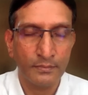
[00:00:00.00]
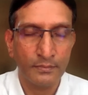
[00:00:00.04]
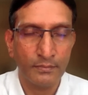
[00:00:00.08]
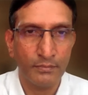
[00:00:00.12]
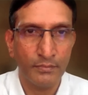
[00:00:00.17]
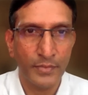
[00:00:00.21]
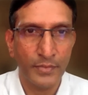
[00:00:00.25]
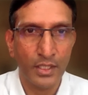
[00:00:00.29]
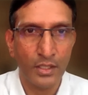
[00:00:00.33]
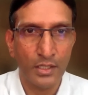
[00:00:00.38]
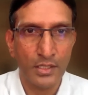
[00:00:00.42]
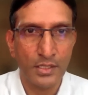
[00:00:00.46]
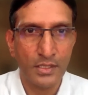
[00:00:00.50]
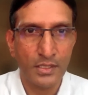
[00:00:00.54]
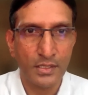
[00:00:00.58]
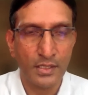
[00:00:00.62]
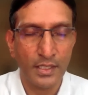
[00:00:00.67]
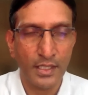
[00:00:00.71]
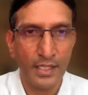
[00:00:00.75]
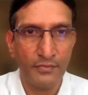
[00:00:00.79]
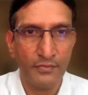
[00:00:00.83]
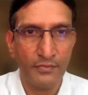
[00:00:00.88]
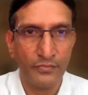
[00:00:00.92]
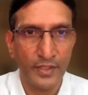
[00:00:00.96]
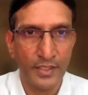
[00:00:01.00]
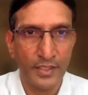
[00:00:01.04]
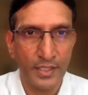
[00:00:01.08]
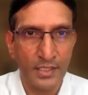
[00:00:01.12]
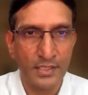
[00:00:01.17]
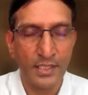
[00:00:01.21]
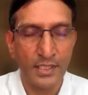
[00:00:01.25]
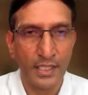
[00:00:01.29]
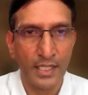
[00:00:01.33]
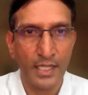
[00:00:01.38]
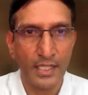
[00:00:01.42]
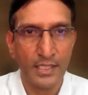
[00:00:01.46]
Because if it is
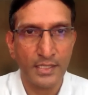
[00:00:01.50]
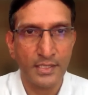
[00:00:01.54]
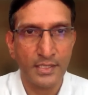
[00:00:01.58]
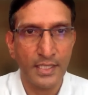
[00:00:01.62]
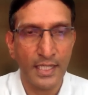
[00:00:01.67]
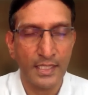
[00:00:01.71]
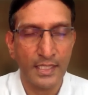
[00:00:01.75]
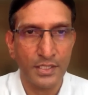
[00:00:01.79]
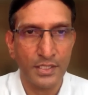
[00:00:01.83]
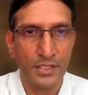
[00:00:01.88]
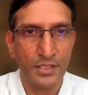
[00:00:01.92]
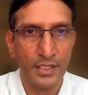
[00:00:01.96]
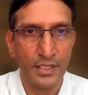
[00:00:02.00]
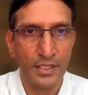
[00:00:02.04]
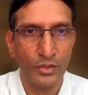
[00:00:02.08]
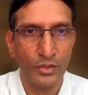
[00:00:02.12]
the case that,